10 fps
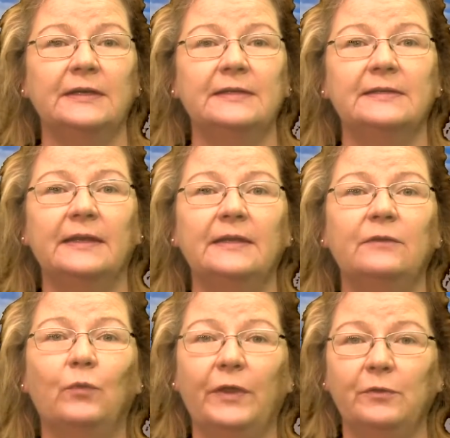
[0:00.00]
said
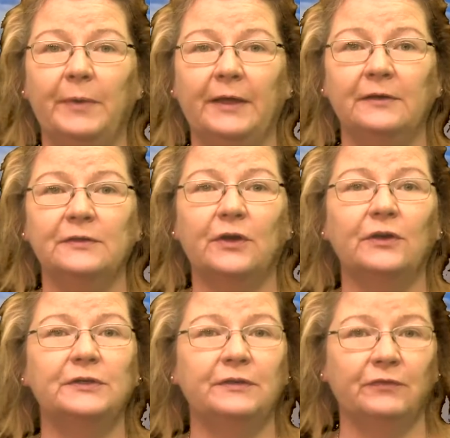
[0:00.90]
weather patterns
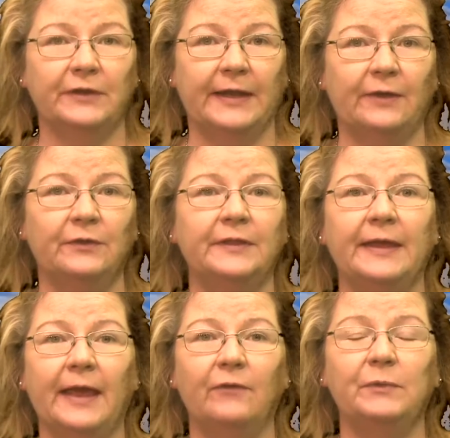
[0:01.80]
are different now than they
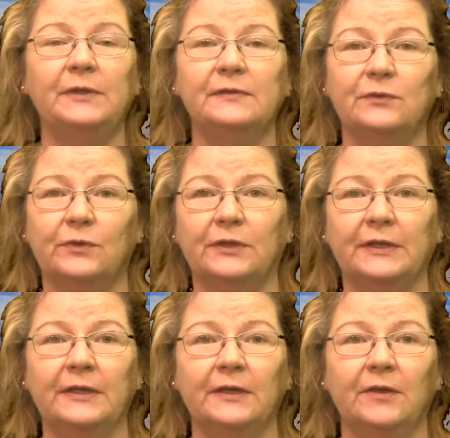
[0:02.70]
have been
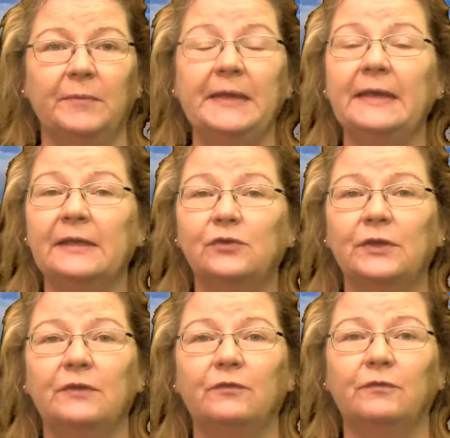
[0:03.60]
historically, making it
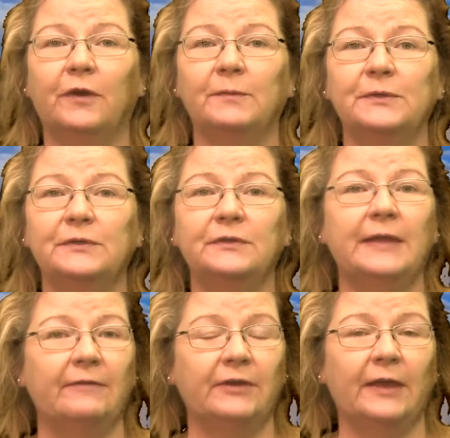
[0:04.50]
tricky for farmers to
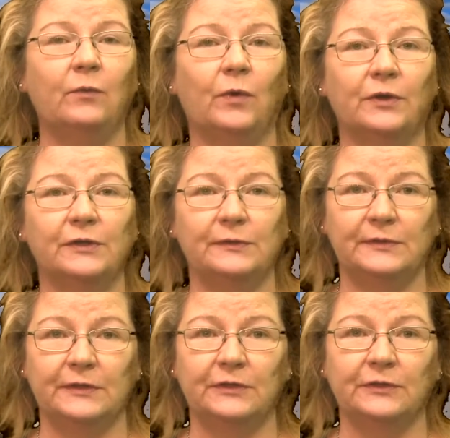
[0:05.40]
navigate water
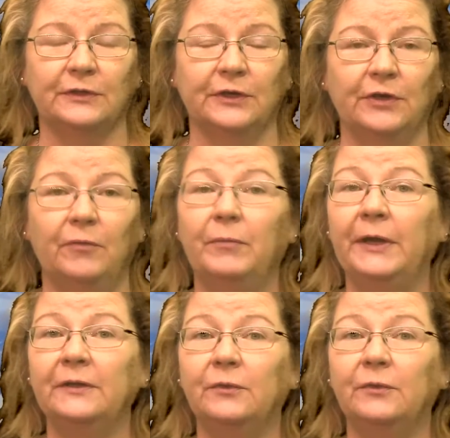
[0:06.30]
usage. But,